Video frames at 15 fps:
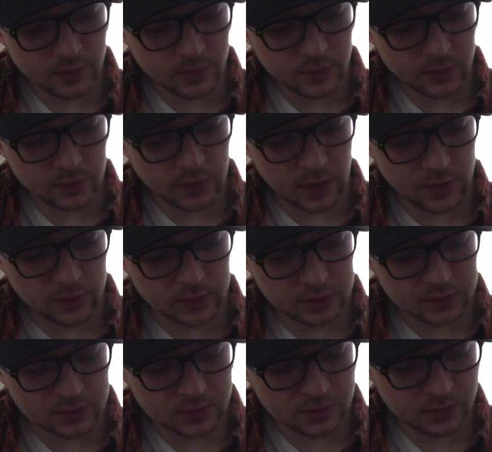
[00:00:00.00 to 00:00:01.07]
7
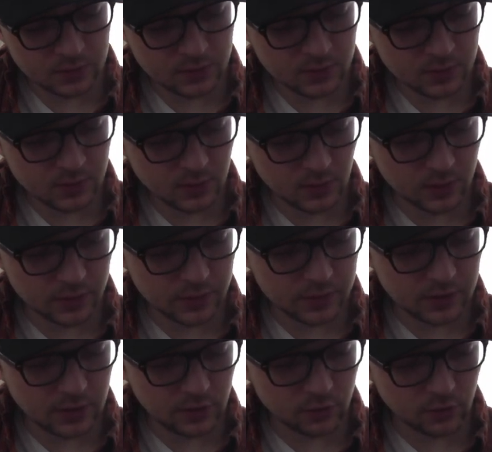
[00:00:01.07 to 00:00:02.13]
on the
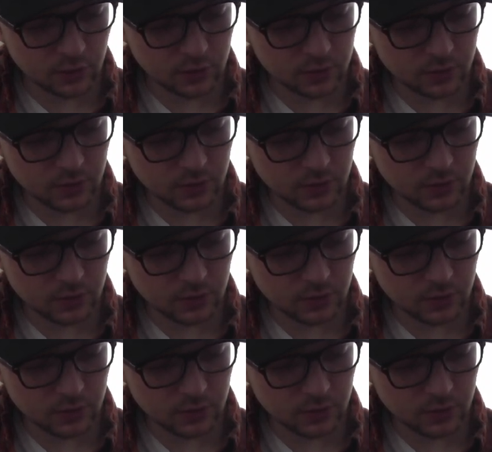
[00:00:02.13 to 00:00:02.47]
D string,